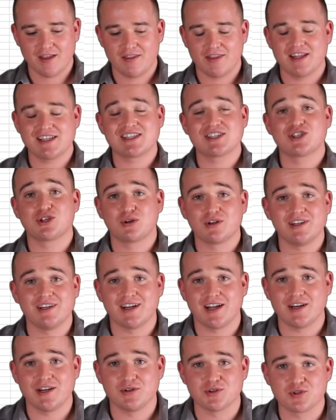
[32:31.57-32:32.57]
that's
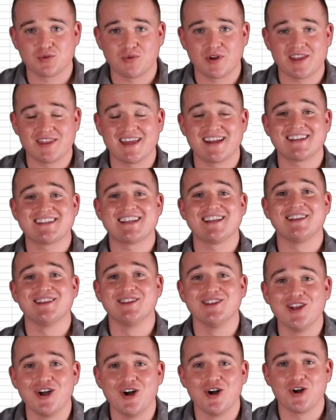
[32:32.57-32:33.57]
thirty-nine years away. That is a
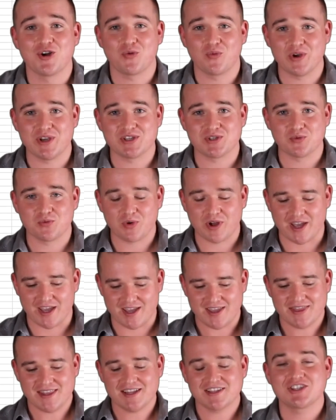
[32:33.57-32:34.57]
long ways away.
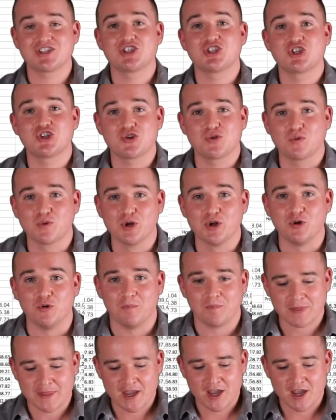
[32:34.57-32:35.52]
And that's true.